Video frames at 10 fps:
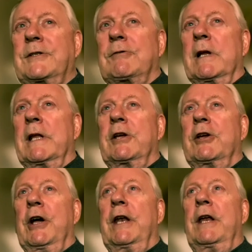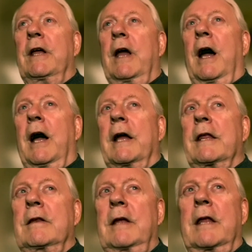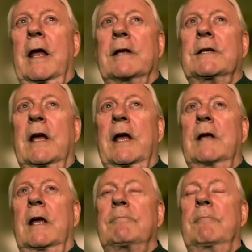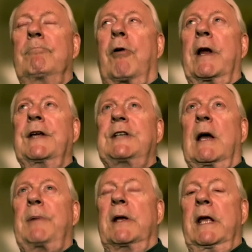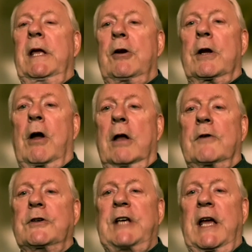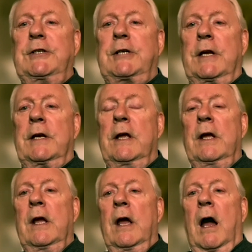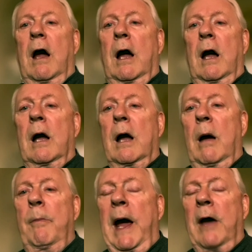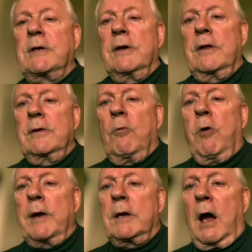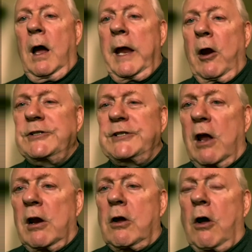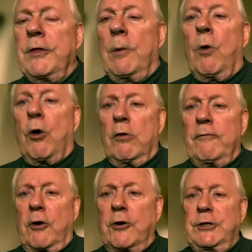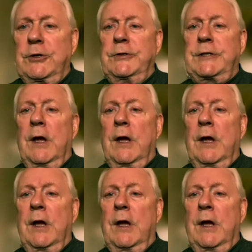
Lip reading: really good. It brings up an inner conversation about what Aristotle called the moral virtues